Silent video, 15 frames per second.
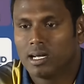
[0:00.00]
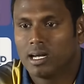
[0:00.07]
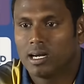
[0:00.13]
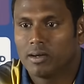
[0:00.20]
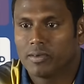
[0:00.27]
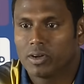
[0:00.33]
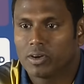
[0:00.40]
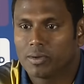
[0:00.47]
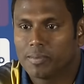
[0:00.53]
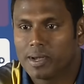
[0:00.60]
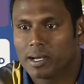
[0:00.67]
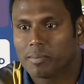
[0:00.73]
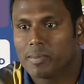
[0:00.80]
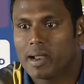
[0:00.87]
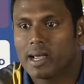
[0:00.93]
Uh, we got to
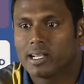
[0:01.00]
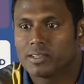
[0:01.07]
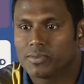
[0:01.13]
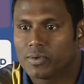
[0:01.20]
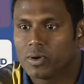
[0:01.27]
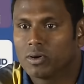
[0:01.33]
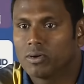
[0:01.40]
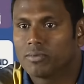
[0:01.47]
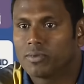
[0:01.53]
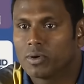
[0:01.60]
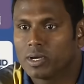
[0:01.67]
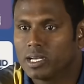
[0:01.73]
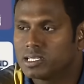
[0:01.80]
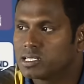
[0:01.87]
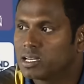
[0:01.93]
make plans for, for
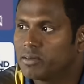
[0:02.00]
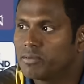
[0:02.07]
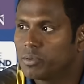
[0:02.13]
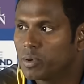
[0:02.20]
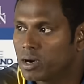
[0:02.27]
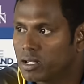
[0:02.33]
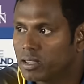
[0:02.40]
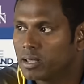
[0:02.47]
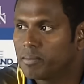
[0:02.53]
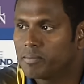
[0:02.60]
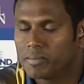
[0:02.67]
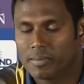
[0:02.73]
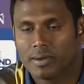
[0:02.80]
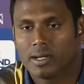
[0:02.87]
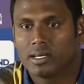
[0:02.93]
each and every one of them
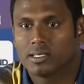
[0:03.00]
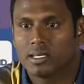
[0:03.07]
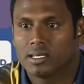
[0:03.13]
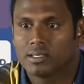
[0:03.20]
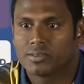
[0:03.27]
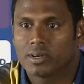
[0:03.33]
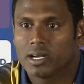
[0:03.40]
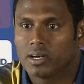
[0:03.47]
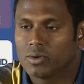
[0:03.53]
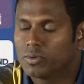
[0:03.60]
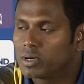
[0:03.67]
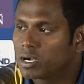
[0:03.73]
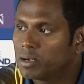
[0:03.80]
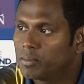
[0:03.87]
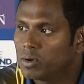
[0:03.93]
and, and try and
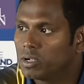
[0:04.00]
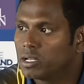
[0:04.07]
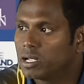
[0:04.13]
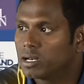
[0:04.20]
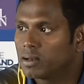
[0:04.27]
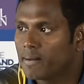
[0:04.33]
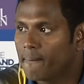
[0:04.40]
overcome all that.